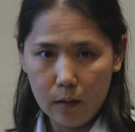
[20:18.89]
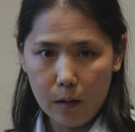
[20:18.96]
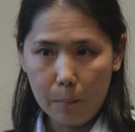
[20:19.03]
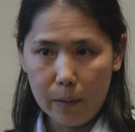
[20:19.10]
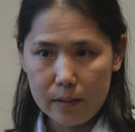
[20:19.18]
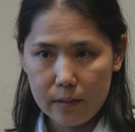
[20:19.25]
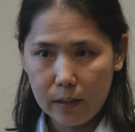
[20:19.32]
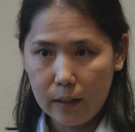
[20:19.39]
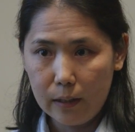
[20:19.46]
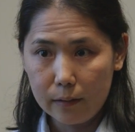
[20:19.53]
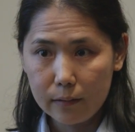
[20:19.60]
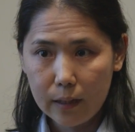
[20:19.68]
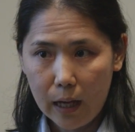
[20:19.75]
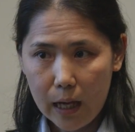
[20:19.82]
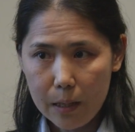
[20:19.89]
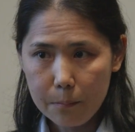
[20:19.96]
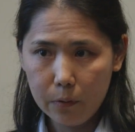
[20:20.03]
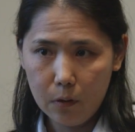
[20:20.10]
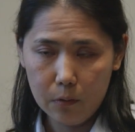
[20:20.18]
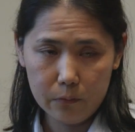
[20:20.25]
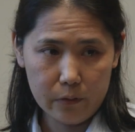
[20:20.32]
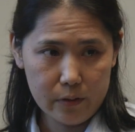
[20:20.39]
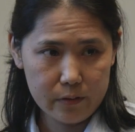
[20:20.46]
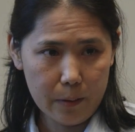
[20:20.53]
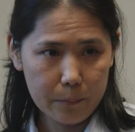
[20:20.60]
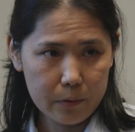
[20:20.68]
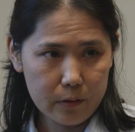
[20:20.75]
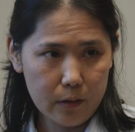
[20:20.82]
a particular type of
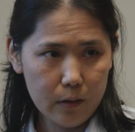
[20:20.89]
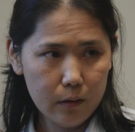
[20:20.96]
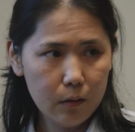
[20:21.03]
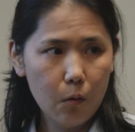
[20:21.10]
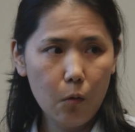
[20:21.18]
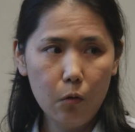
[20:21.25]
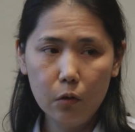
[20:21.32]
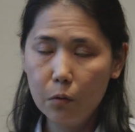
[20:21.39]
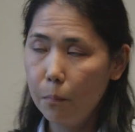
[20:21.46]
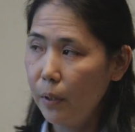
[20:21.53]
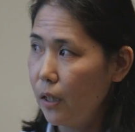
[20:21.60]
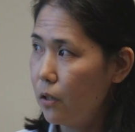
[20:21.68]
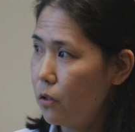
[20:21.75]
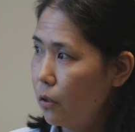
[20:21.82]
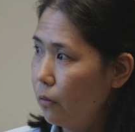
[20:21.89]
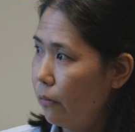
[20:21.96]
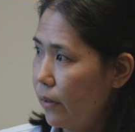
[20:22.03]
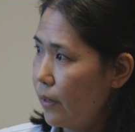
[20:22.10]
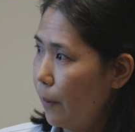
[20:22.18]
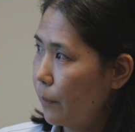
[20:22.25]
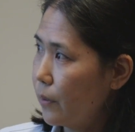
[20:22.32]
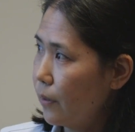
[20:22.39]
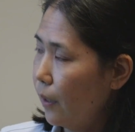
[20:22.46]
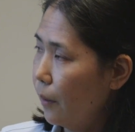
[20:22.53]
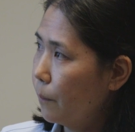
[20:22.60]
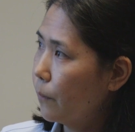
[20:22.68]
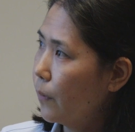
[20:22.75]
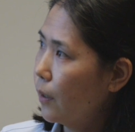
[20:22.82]
receptor called P two receptor.